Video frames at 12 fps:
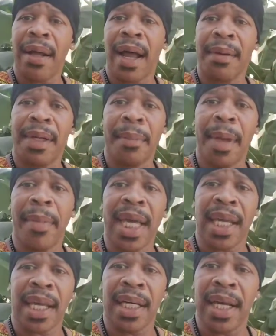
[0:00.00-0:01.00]
let me
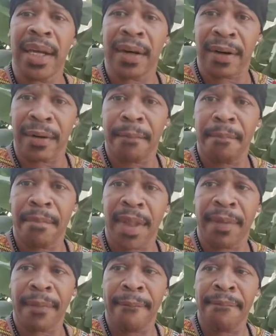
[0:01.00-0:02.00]
make it clear.
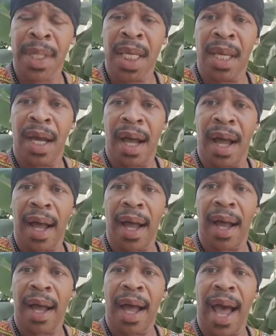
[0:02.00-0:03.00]

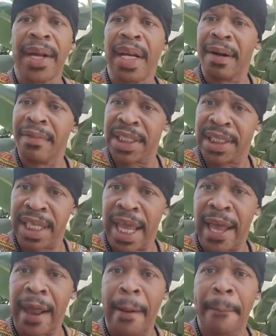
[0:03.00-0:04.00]
I never
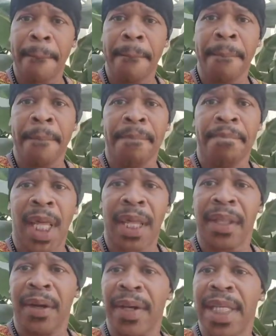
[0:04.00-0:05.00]
said
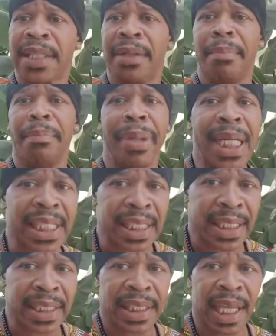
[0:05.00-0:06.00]
that there isn't
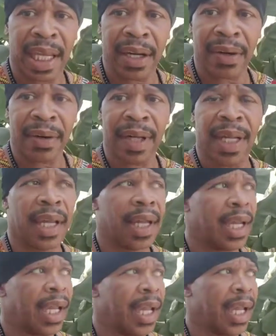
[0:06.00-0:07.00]
business here
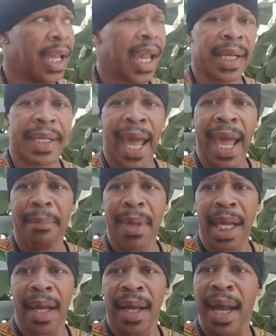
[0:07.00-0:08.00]
in
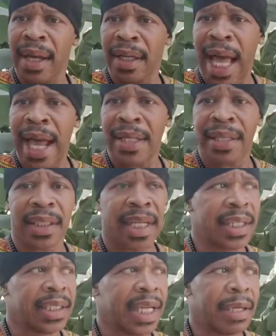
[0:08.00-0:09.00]
Gambia. Hell, I
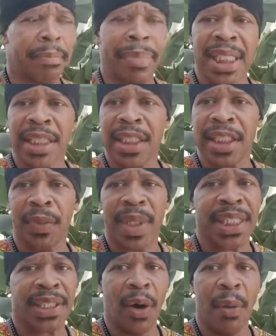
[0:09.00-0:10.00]
done did business
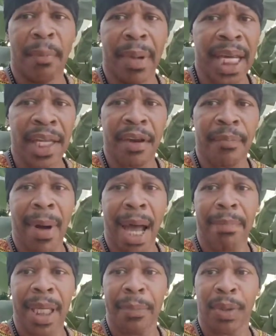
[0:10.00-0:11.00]
with so many of
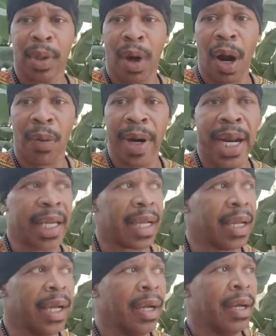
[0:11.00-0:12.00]
my people already.
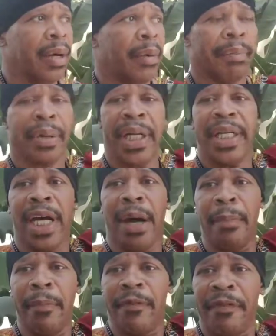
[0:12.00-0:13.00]
Putting
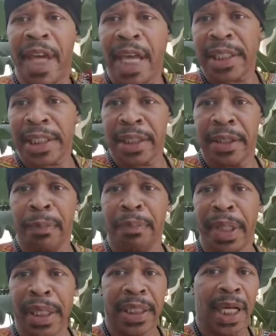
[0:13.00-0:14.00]
up a fence,
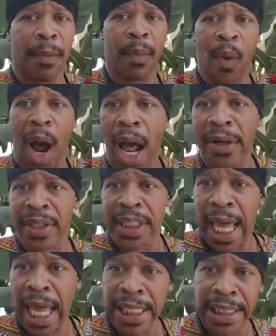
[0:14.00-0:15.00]
putting up water
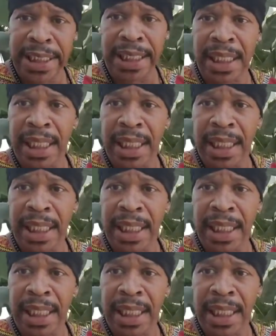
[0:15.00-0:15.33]
tanks,